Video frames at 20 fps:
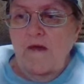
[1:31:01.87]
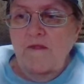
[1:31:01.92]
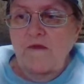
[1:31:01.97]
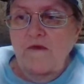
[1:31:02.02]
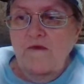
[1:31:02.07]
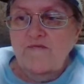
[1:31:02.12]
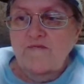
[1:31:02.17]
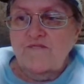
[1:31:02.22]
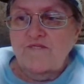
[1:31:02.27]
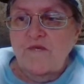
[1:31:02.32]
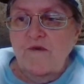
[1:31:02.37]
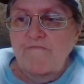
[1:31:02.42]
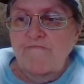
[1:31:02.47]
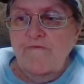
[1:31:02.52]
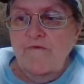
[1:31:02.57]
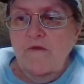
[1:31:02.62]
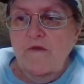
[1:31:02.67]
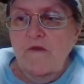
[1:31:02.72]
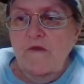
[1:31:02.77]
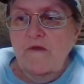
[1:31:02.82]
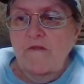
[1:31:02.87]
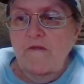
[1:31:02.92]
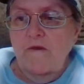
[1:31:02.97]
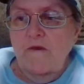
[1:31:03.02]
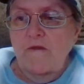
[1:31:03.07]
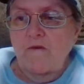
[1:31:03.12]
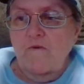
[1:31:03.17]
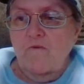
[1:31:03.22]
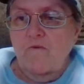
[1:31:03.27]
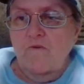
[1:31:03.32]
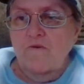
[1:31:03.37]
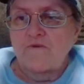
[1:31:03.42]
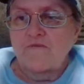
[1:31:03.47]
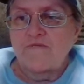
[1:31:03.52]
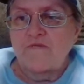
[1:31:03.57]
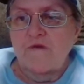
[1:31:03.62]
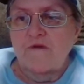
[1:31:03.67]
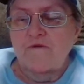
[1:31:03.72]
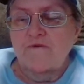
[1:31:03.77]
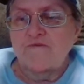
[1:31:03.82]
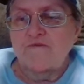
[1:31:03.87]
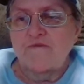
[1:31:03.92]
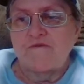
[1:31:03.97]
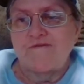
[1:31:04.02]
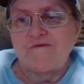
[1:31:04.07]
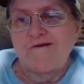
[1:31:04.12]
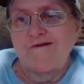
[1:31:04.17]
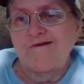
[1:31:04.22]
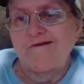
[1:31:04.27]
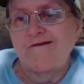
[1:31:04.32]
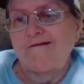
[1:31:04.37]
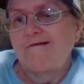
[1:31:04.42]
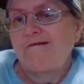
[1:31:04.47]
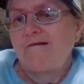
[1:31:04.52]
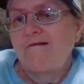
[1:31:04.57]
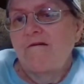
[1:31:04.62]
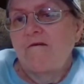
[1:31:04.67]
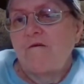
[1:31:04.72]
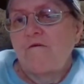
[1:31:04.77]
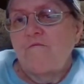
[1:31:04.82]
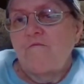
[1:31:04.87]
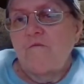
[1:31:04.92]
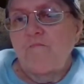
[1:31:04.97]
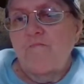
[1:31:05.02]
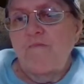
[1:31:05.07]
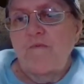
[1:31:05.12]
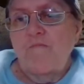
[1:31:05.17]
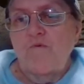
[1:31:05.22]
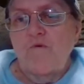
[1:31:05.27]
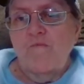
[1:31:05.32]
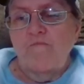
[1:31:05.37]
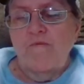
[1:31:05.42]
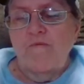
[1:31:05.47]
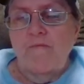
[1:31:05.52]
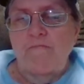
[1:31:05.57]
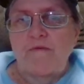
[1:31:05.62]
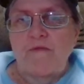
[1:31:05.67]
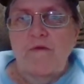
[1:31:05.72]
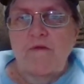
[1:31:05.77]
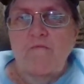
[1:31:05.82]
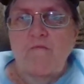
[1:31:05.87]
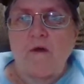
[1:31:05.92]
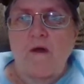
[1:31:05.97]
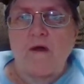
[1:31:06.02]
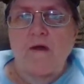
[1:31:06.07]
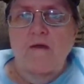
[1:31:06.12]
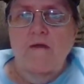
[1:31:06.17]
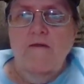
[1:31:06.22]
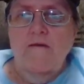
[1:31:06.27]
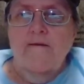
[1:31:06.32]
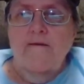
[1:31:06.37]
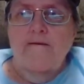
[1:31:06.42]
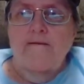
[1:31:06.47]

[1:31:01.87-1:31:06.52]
he is suffering, and of course, there's the thing for people with BPD, right,